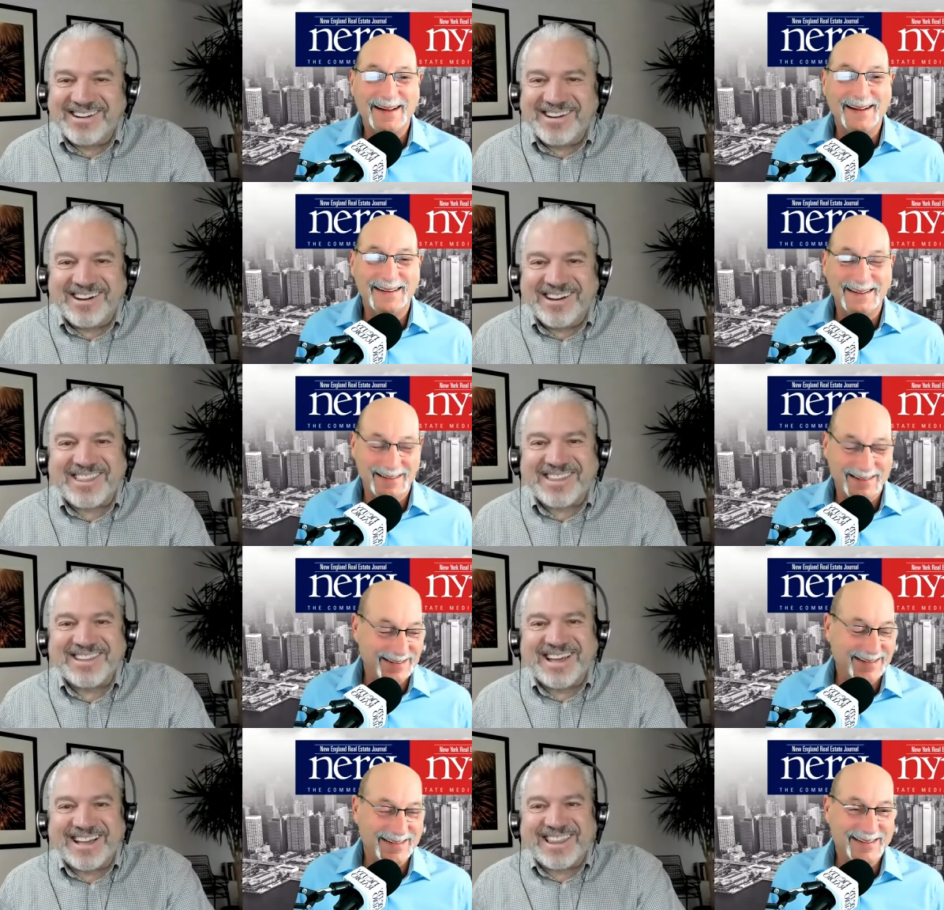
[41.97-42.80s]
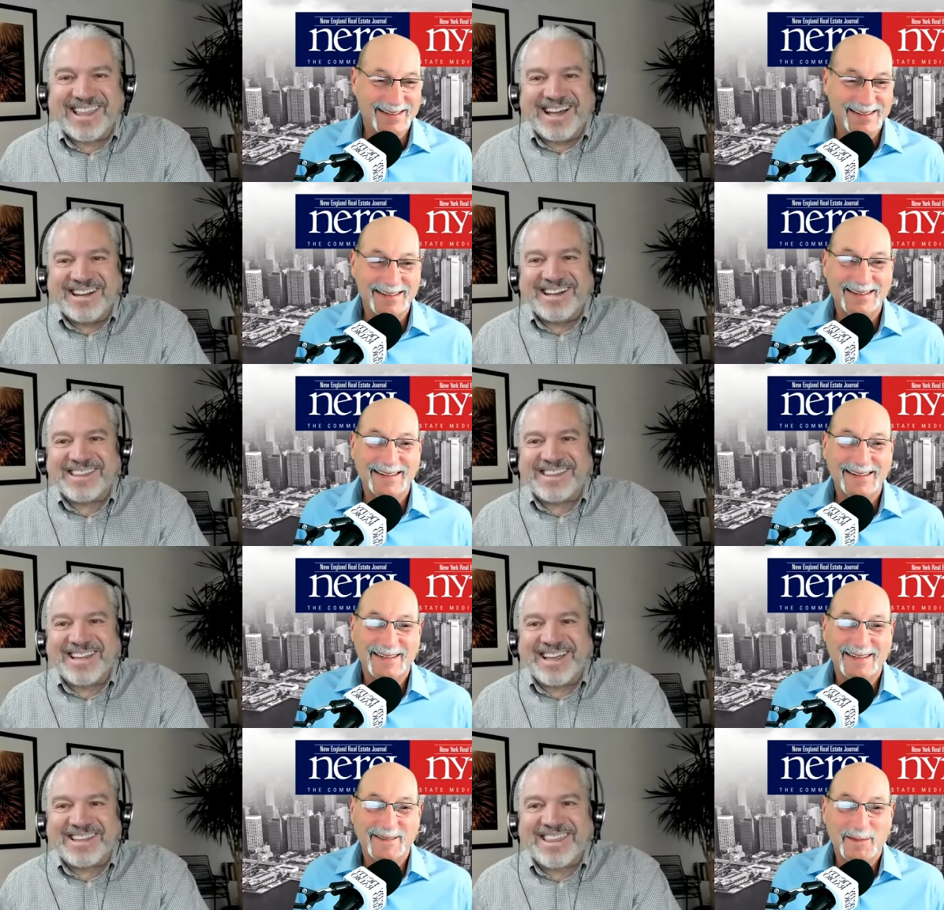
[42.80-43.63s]
Speaker 1: no, nothing like that.
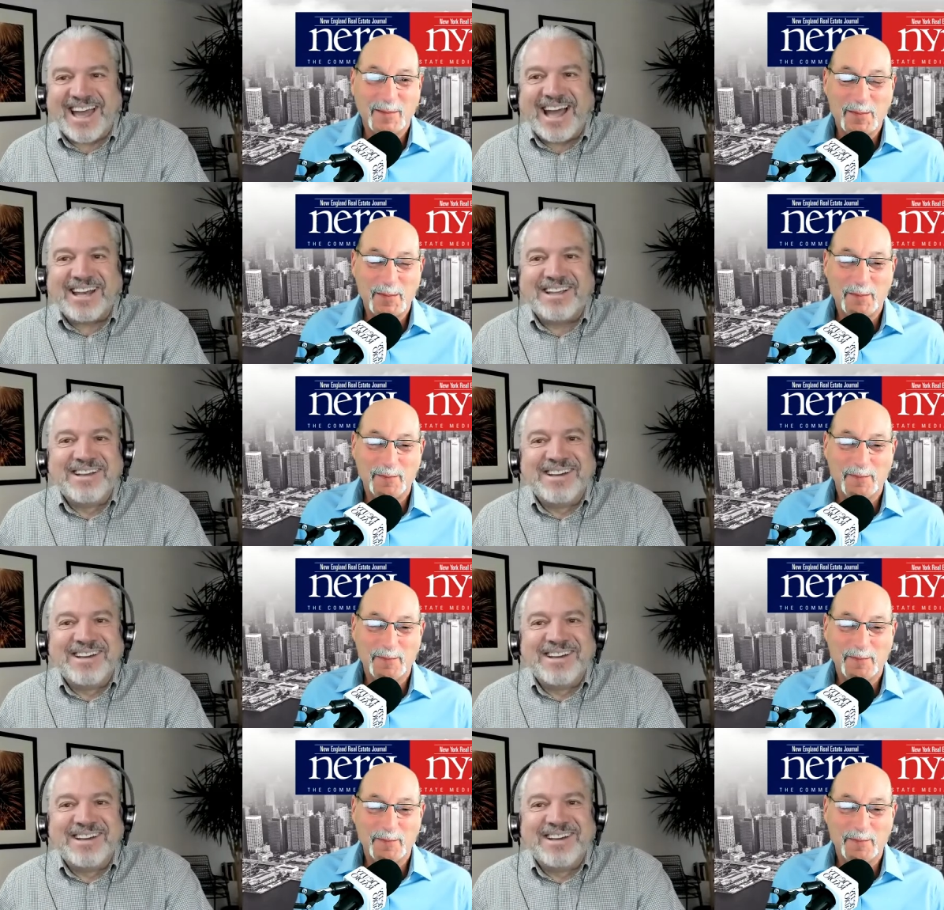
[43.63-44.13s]
Nothing like that.